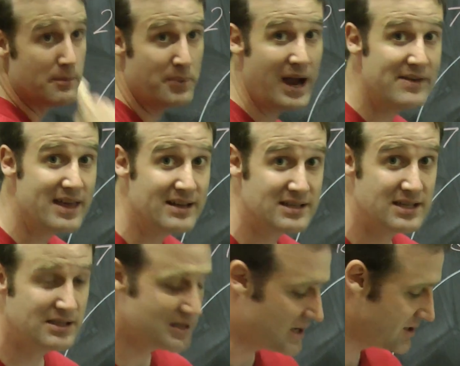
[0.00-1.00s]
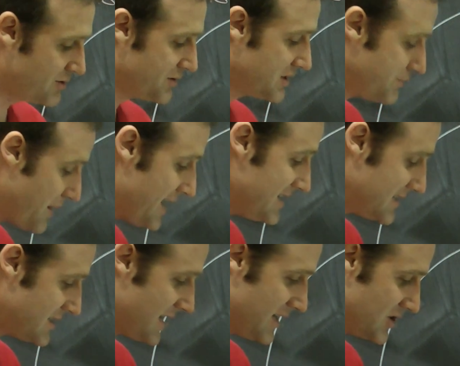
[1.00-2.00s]
you compare that to the International Space
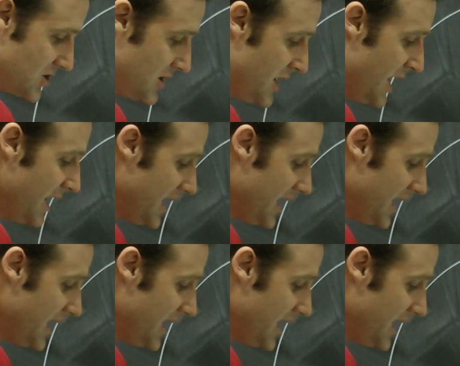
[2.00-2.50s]
Station,